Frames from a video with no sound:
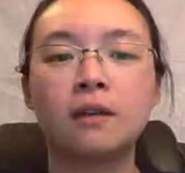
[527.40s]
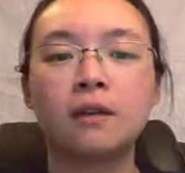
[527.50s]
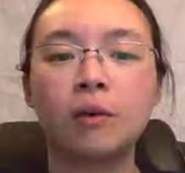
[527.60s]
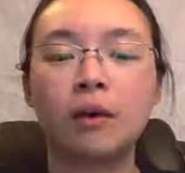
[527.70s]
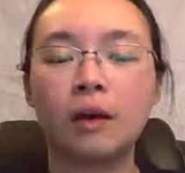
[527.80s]

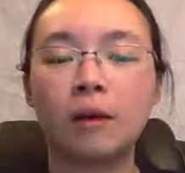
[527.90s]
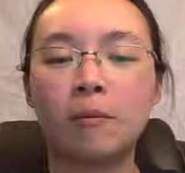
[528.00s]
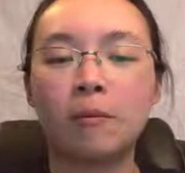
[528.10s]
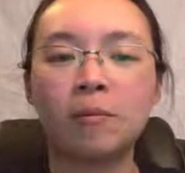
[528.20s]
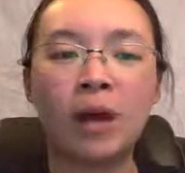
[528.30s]

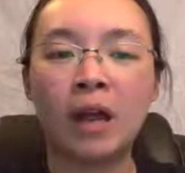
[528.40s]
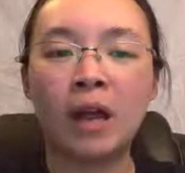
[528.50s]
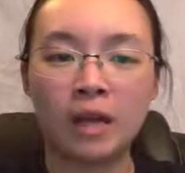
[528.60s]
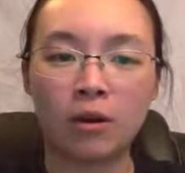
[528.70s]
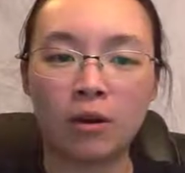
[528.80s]

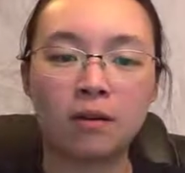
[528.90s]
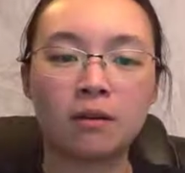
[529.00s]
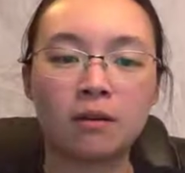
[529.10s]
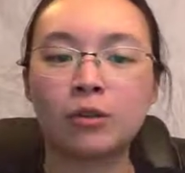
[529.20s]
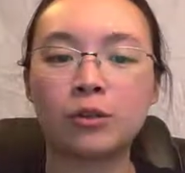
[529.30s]
bilayer
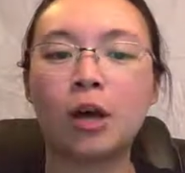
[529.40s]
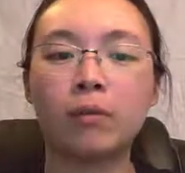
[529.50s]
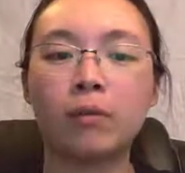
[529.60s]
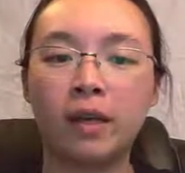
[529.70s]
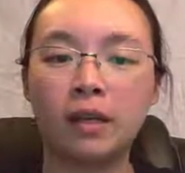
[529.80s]
on top
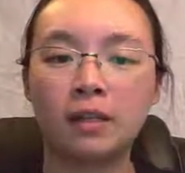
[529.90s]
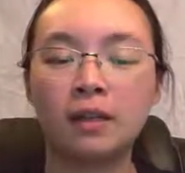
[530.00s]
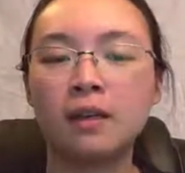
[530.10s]
of it.